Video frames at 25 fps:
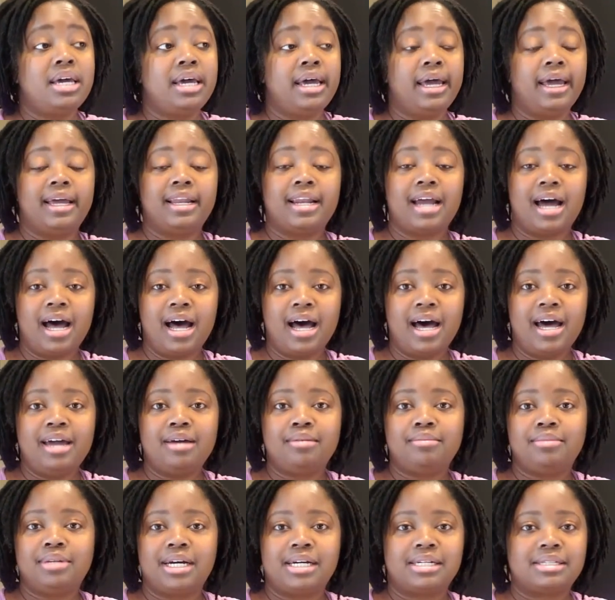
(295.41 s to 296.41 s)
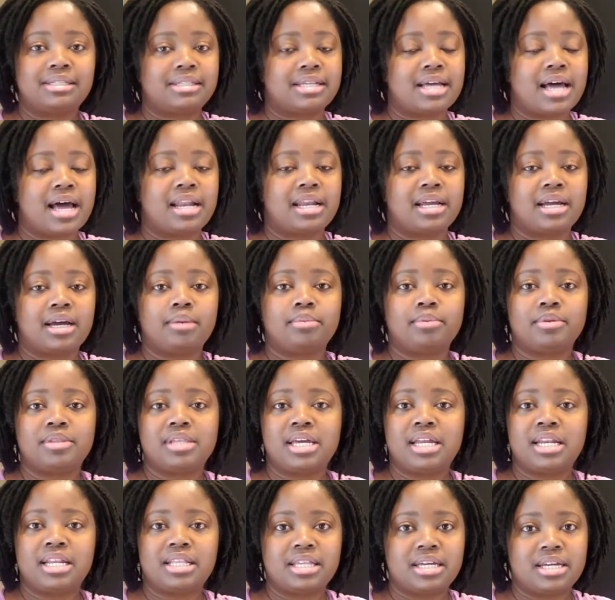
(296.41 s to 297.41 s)
And I am not signing up with
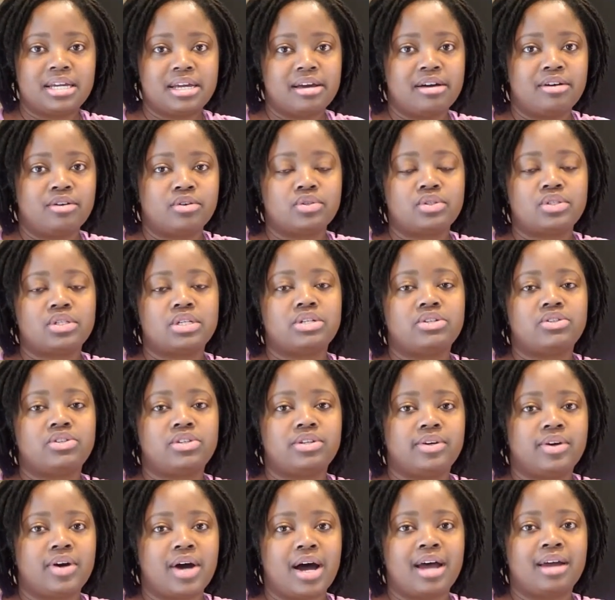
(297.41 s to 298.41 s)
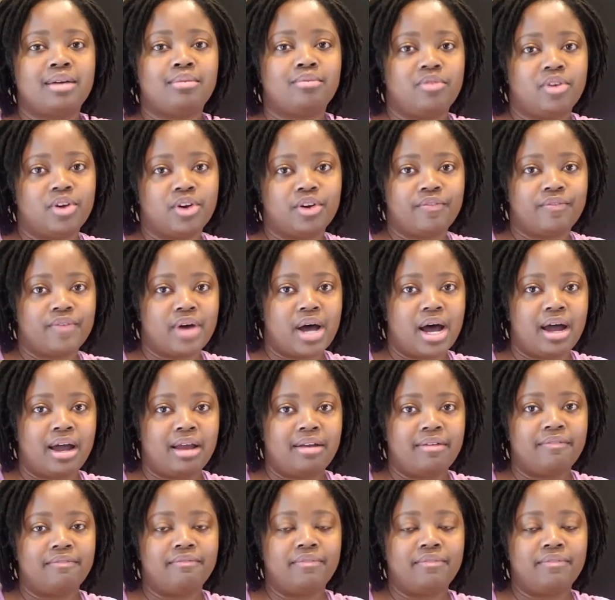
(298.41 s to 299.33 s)
anything else until I'm verified